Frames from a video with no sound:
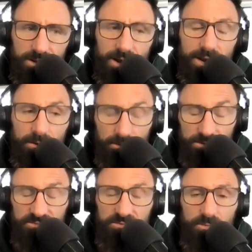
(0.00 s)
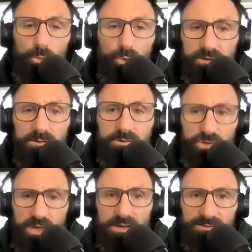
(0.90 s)
I honestly wouldn't
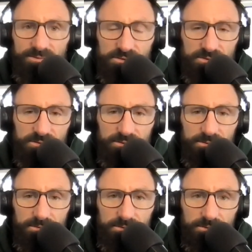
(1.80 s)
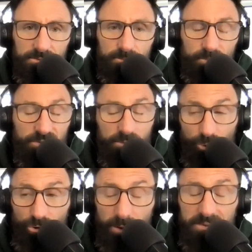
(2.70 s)
change like the
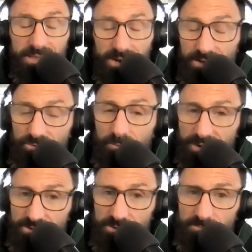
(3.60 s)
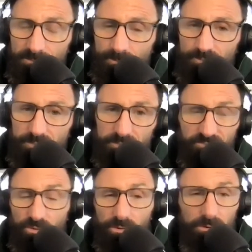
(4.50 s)
programming that I do at my gym
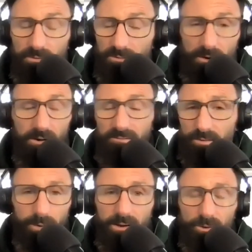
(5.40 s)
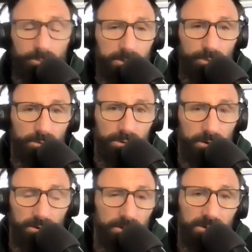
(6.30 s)
for all of our regular people and
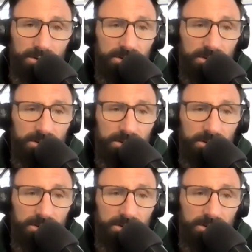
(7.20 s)
our,